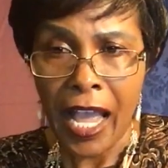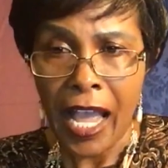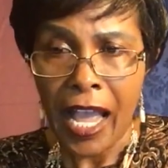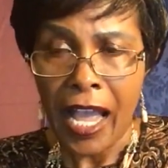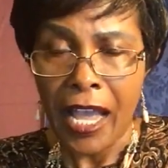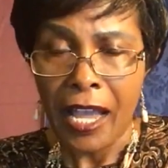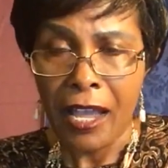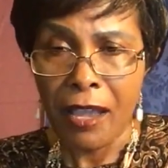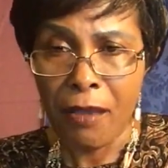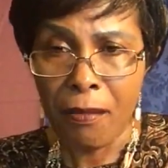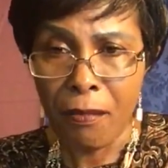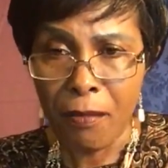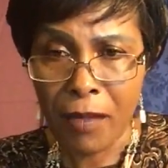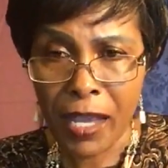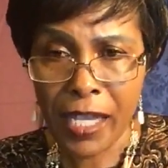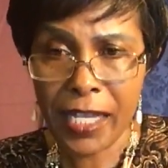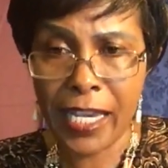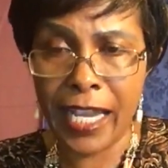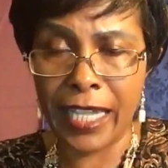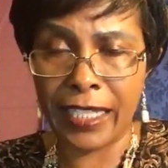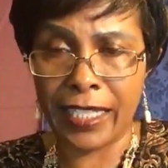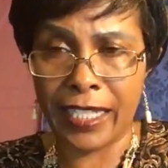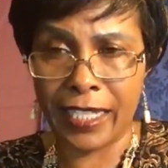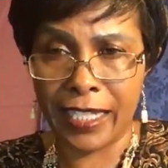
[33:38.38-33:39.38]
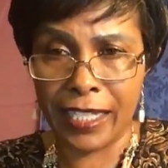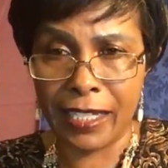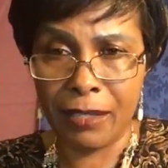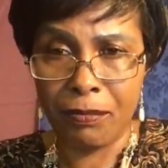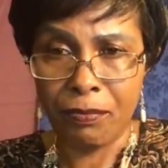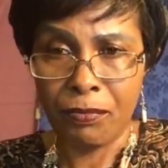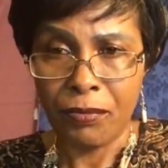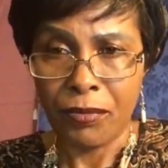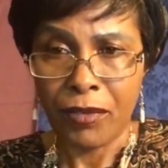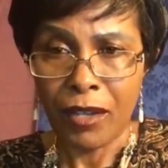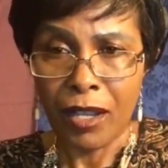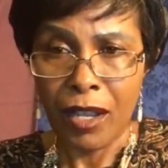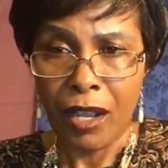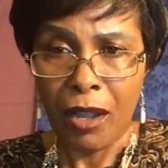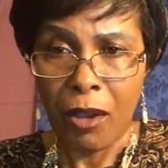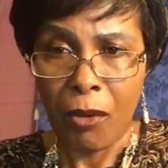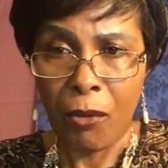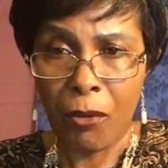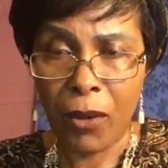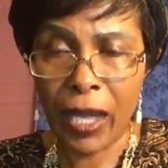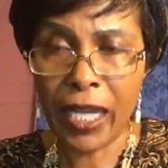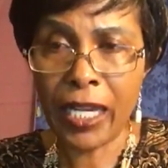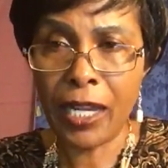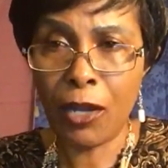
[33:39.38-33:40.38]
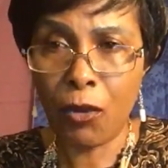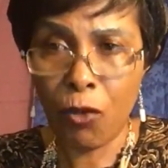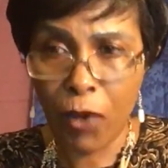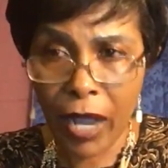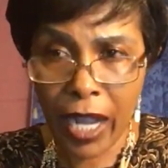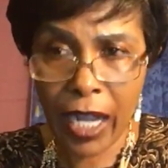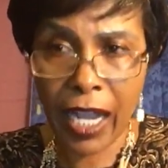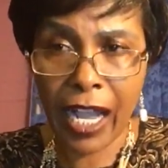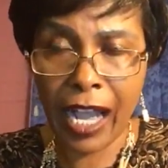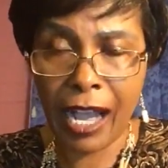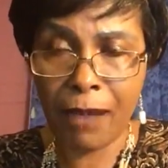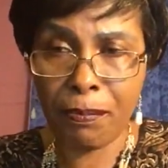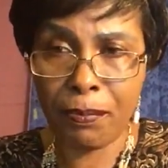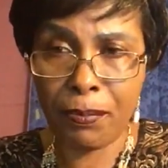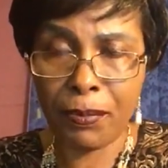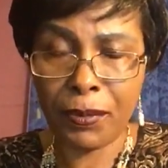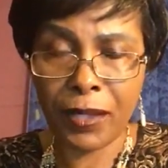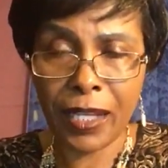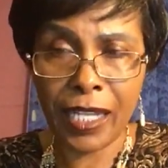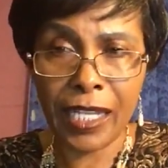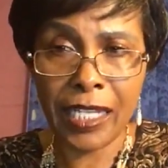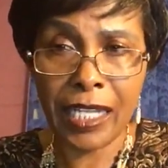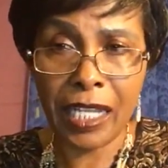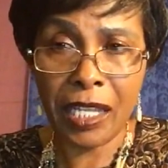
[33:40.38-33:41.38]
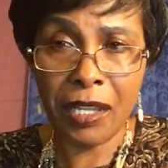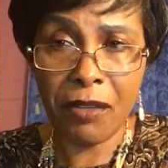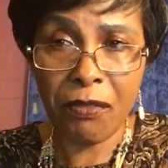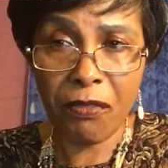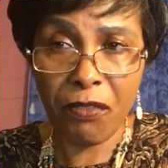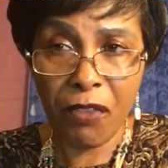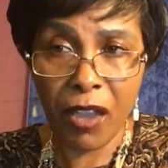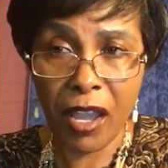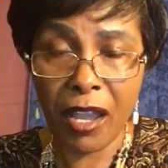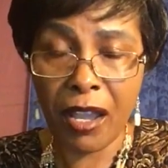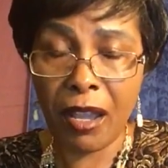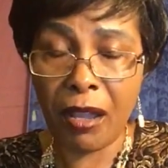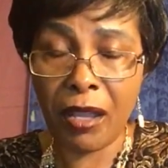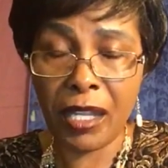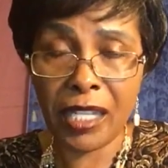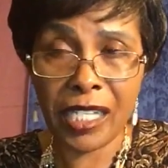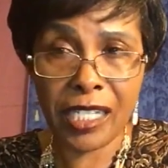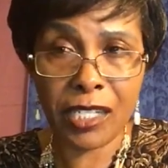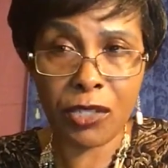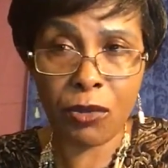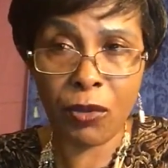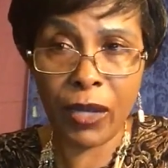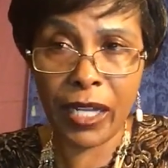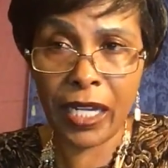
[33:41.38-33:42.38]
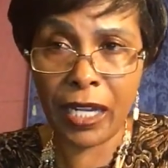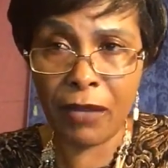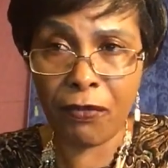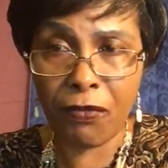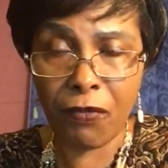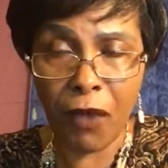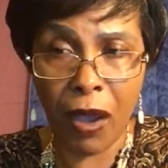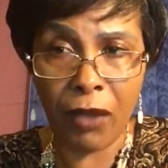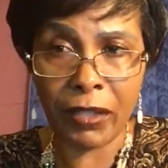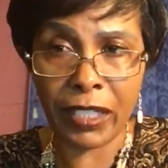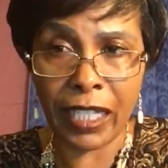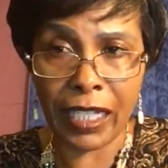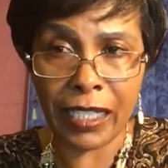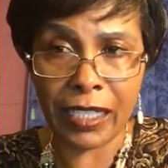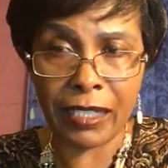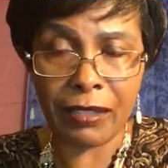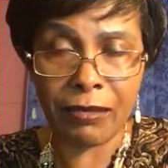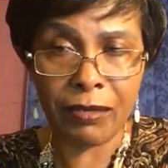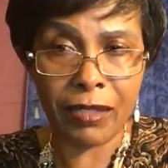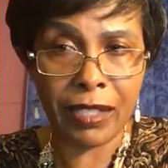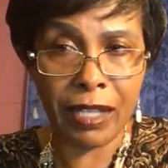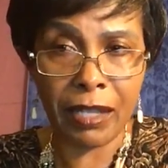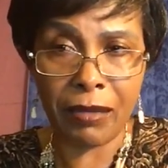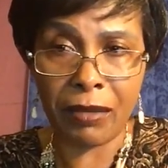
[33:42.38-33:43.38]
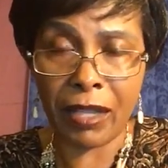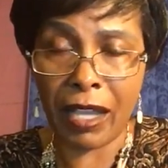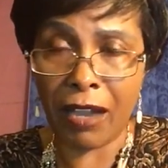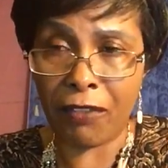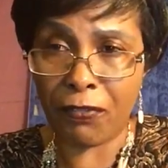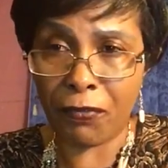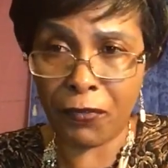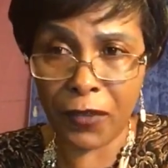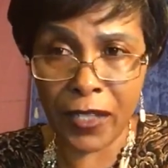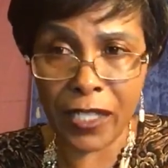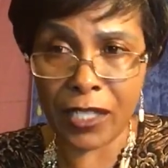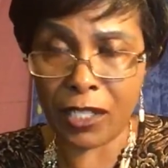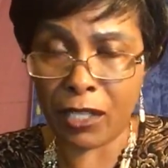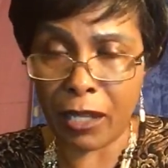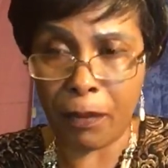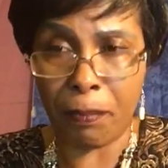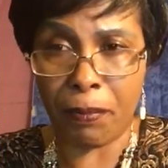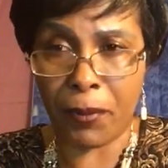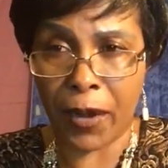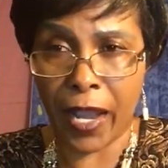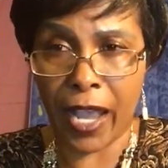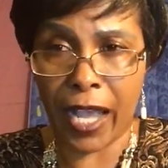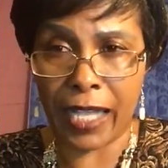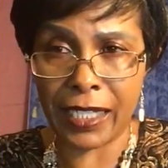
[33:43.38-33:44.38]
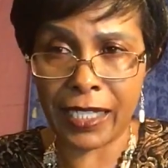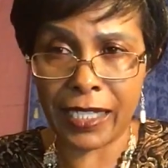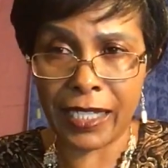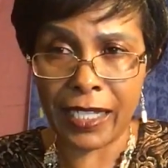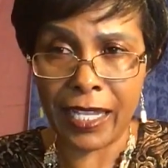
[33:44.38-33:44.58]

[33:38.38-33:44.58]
Immediately, when he woke up, it's when he found that they have finished the prayers.